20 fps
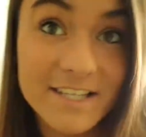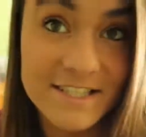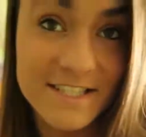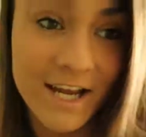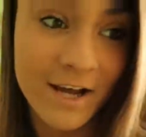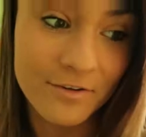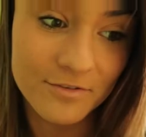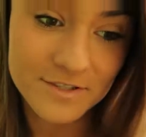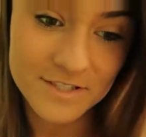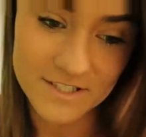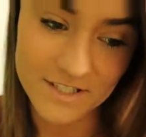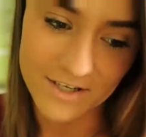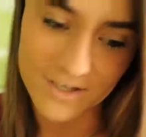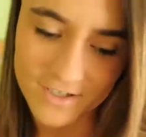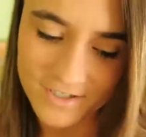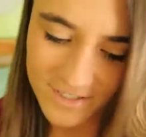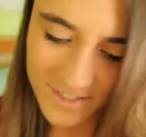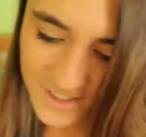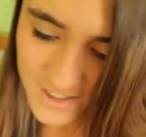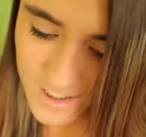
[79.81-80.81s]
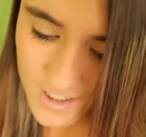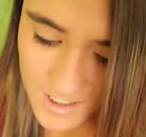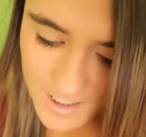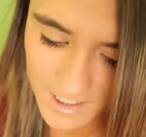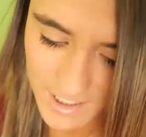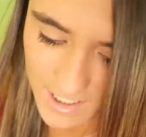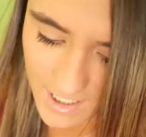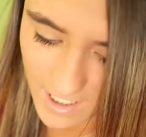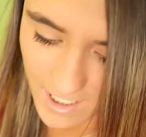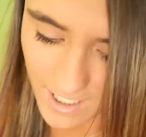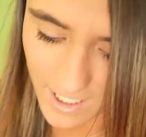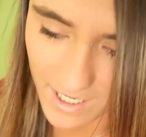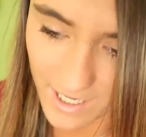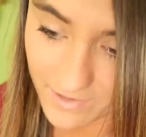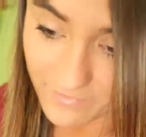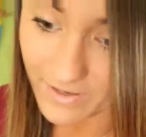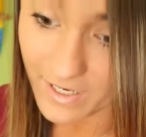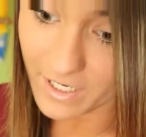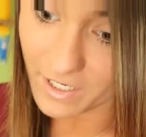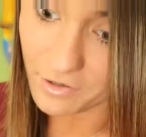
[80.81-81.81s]
is downstairs.
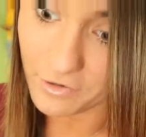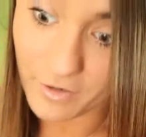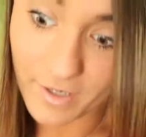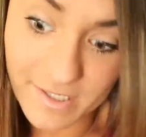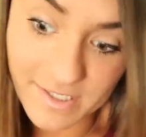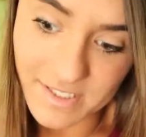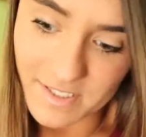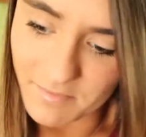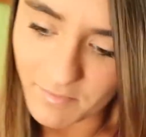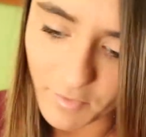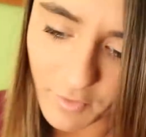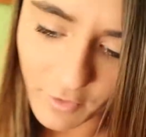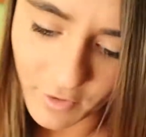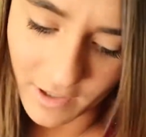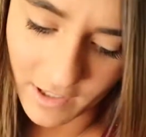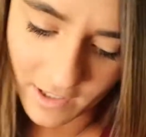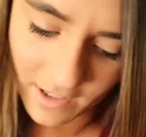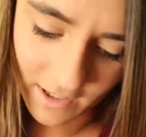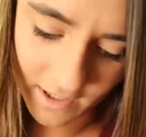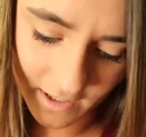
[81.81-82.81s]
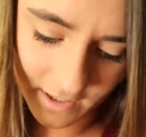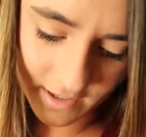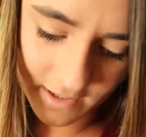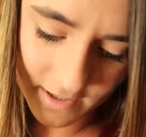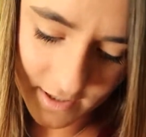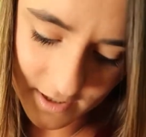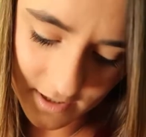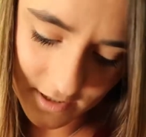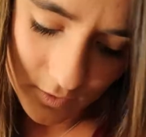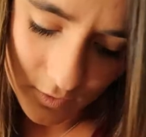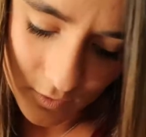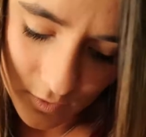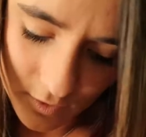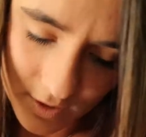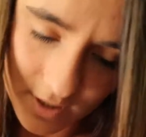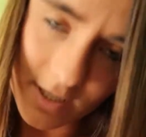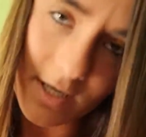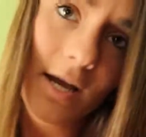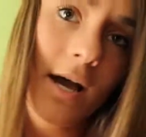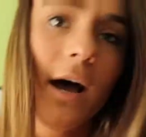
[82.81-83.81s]
I've had a crazy morning, and
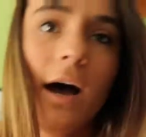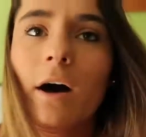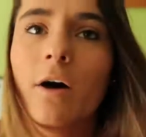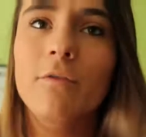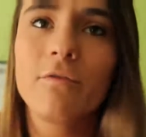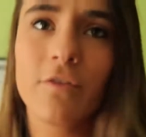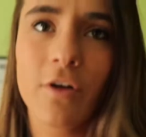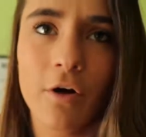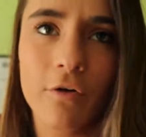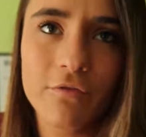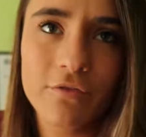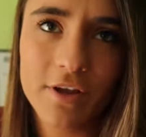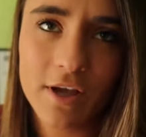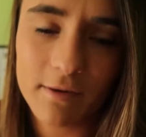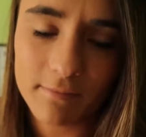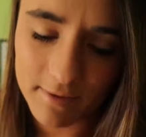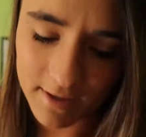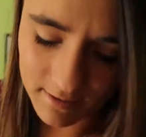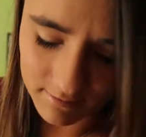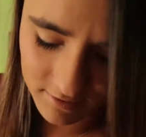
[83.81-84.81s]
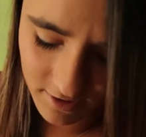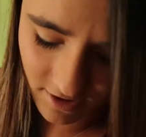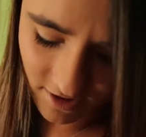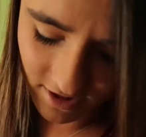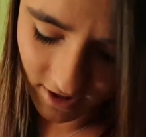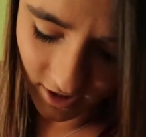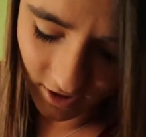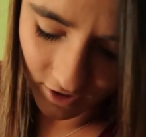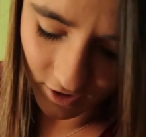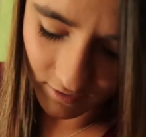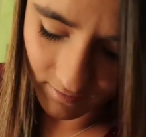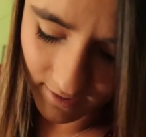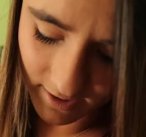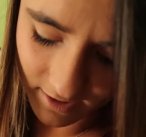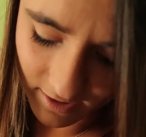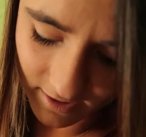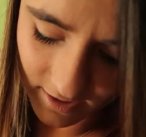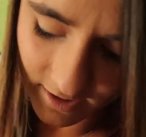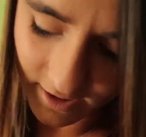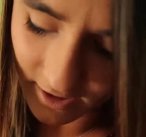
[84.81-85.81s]
hopefully I'll be able to tell you
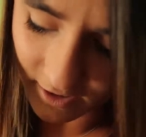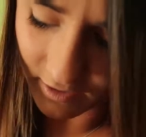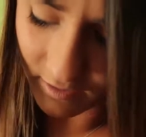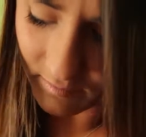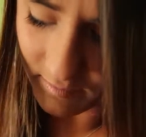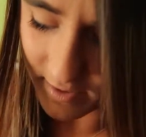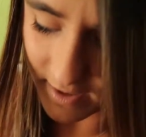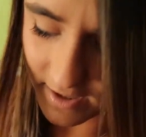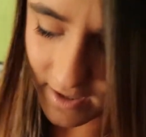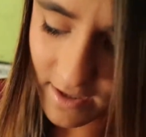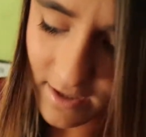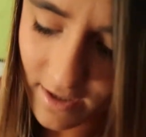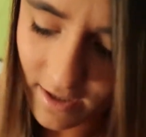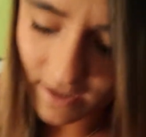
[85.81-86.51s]
about it later, but